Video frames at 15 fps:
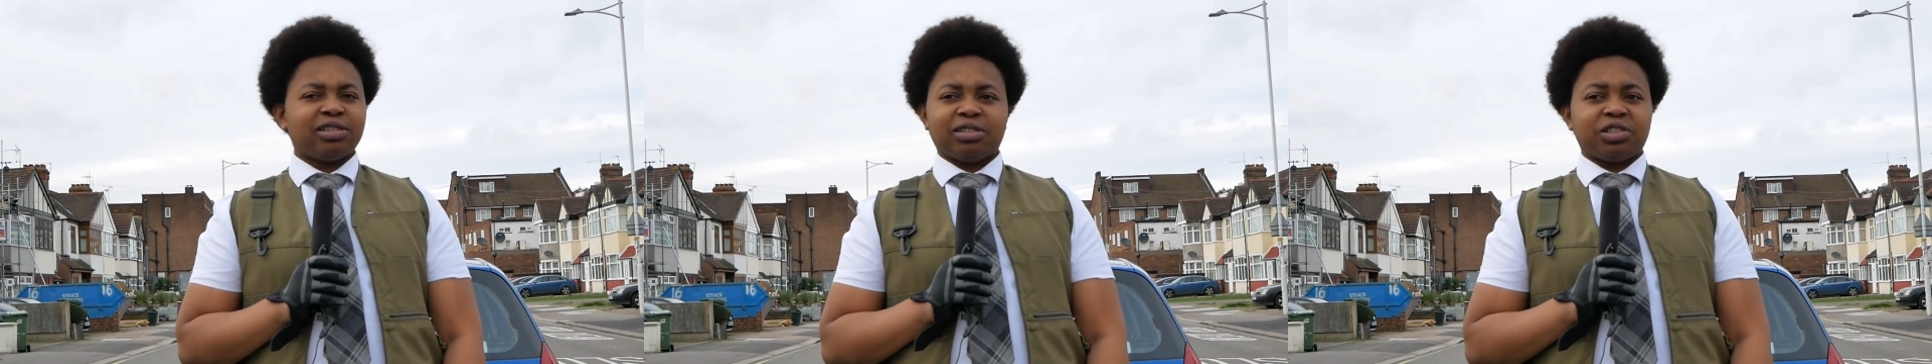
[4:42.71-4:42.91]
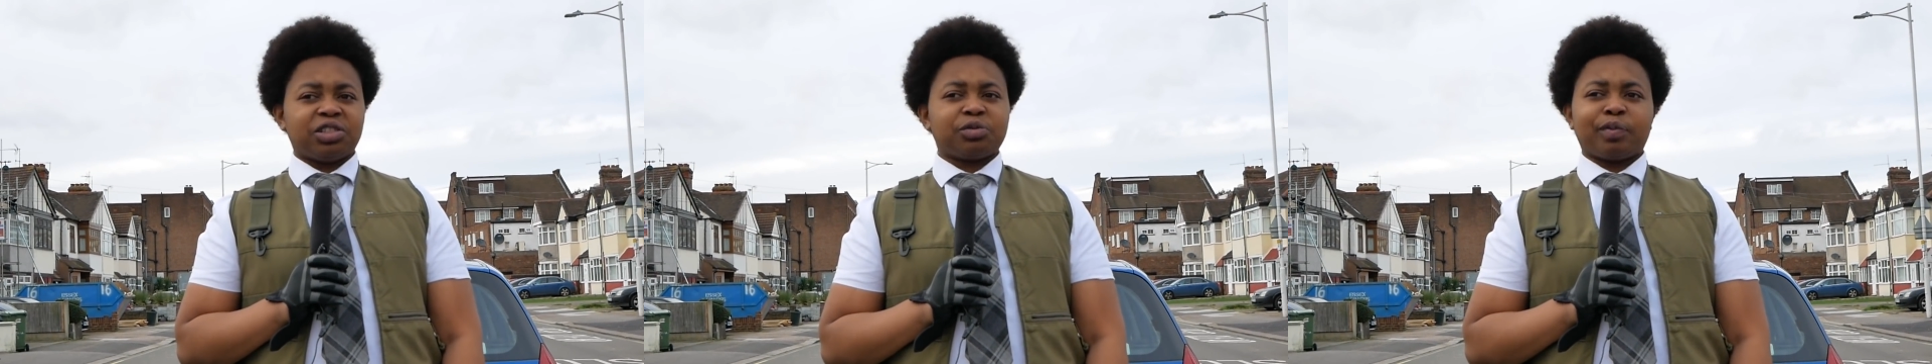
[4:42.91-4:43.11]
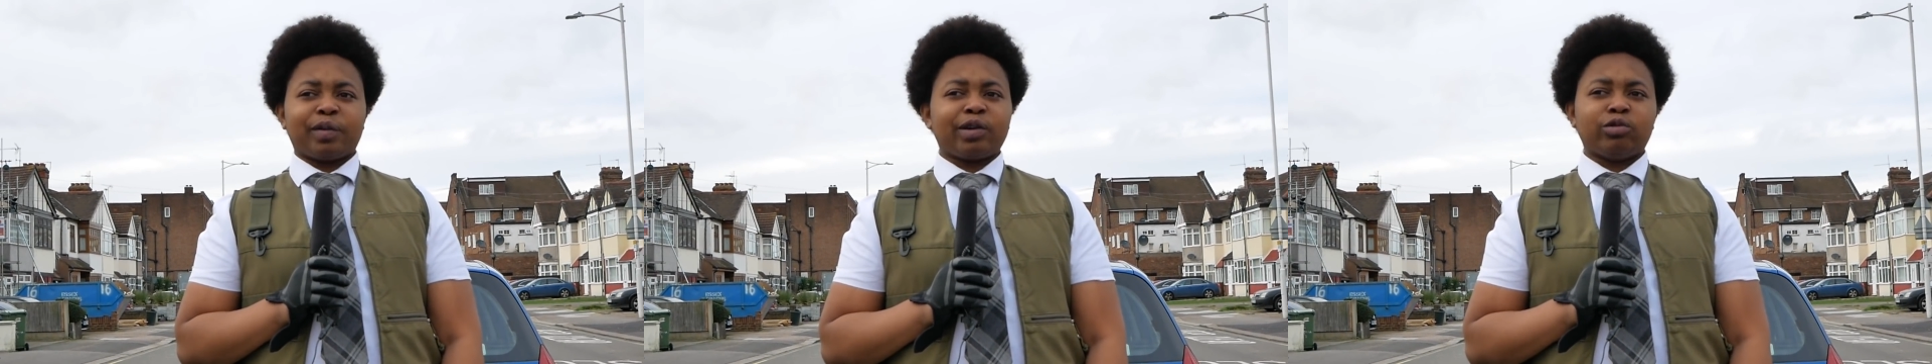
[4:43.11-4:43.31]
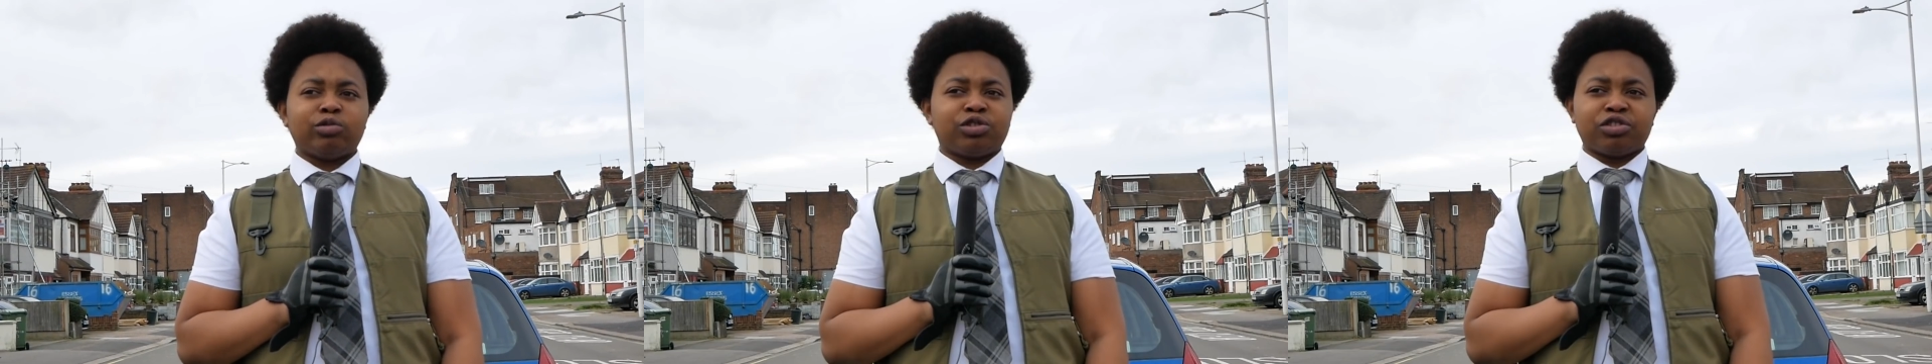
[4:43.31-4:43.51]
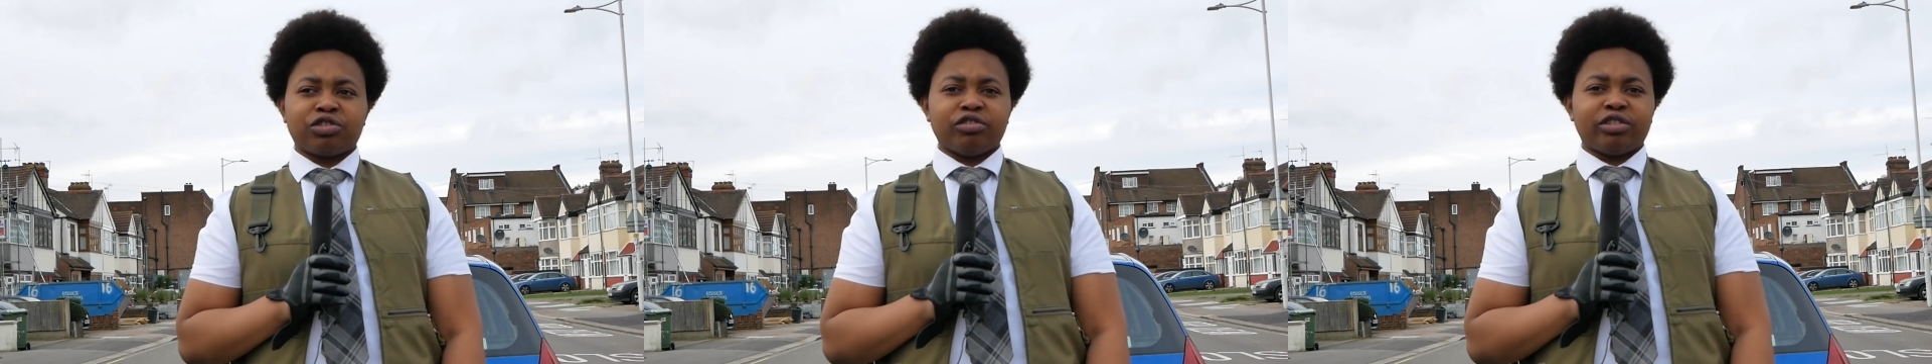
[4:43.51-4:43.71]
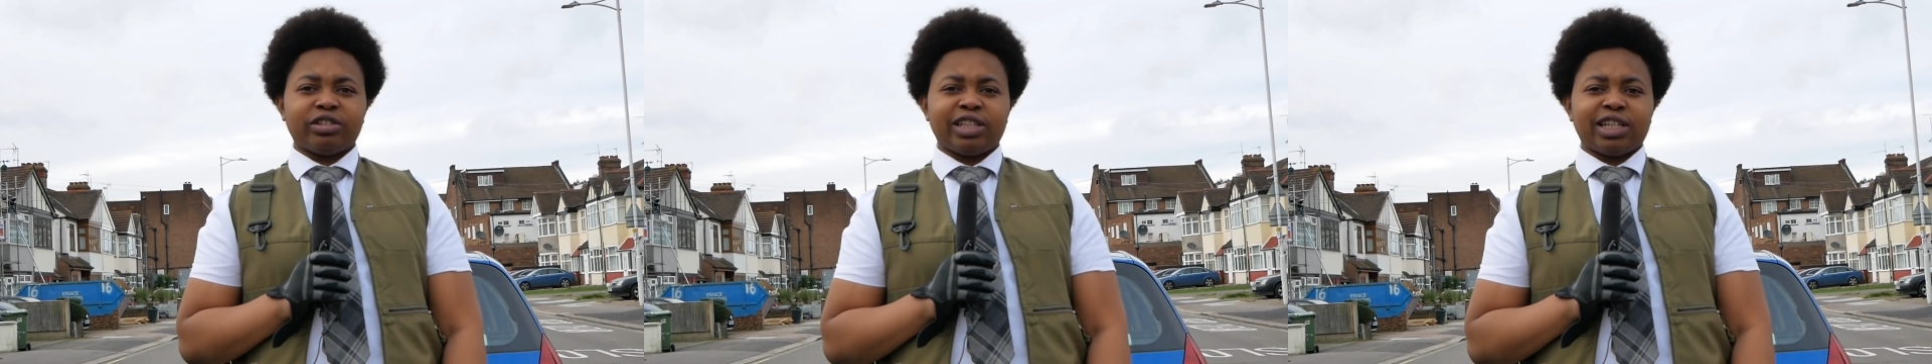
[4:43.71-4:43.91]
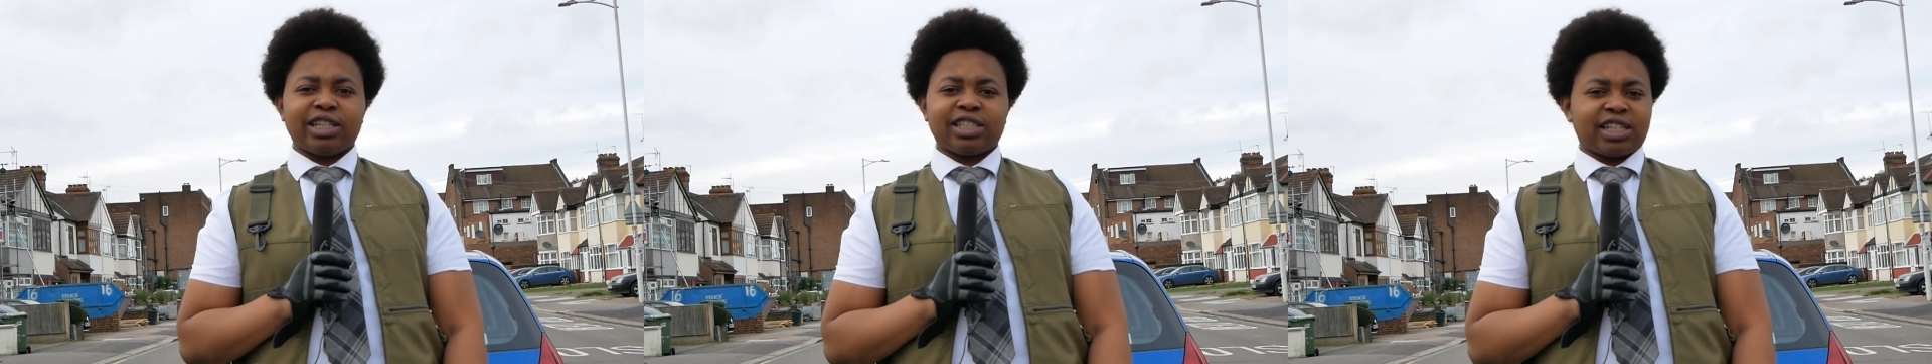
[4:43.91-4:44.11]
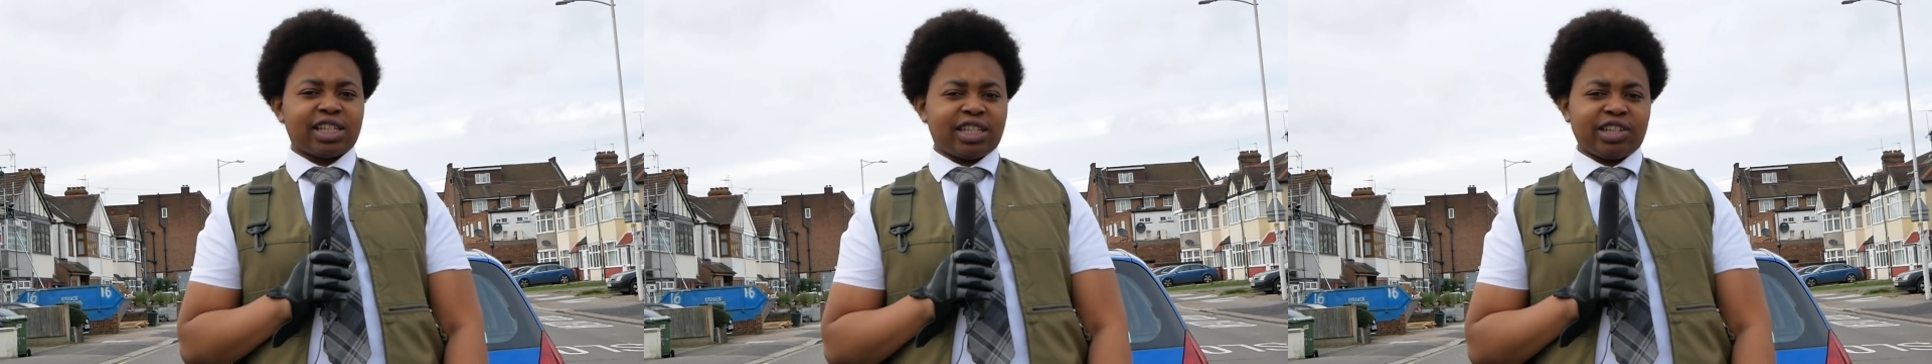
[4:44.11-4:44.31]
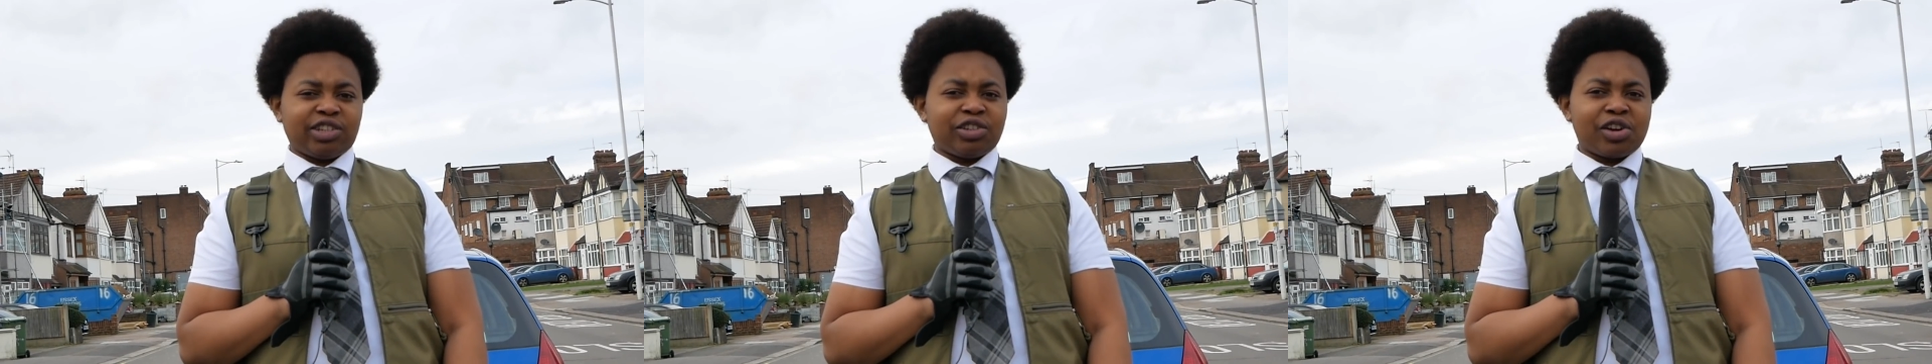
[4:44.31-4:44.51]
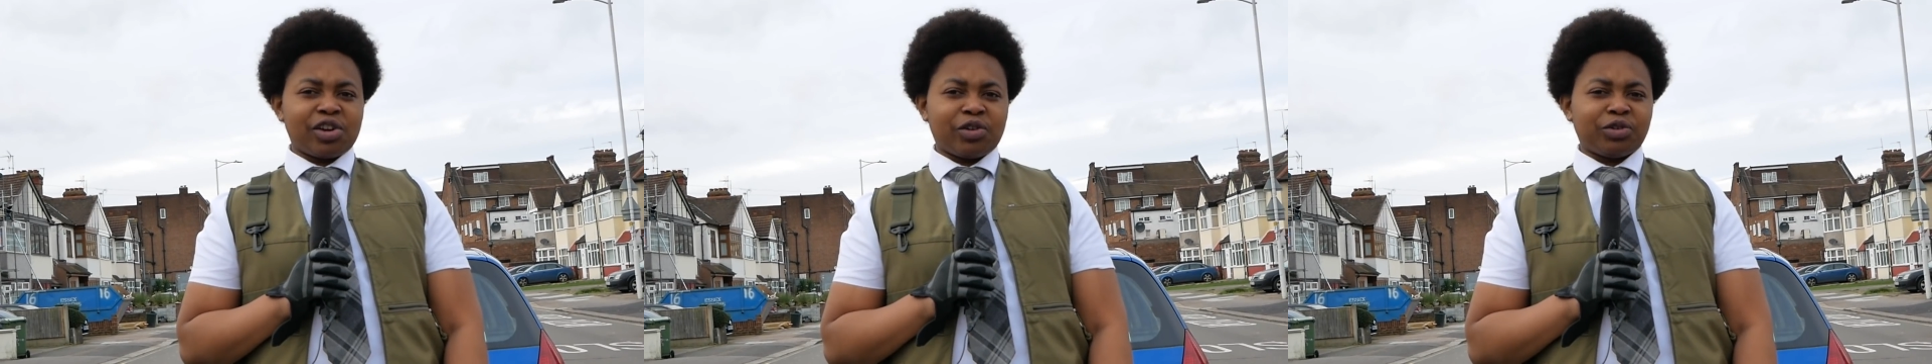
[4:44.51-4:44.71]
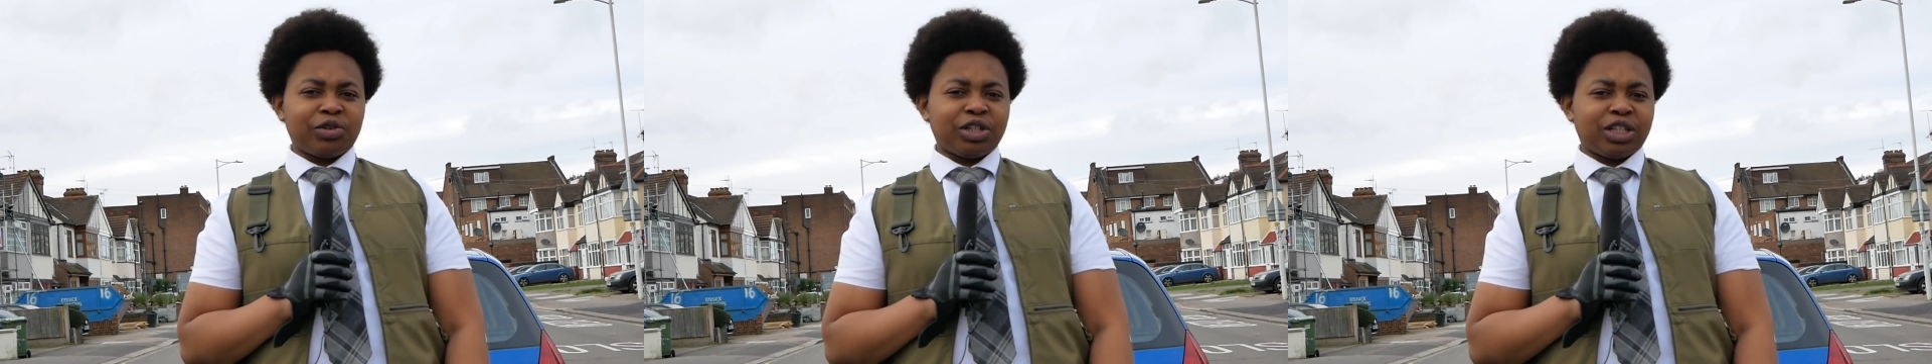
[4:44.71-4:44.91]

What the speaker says: and sprinkle sugar on it and say, here you go.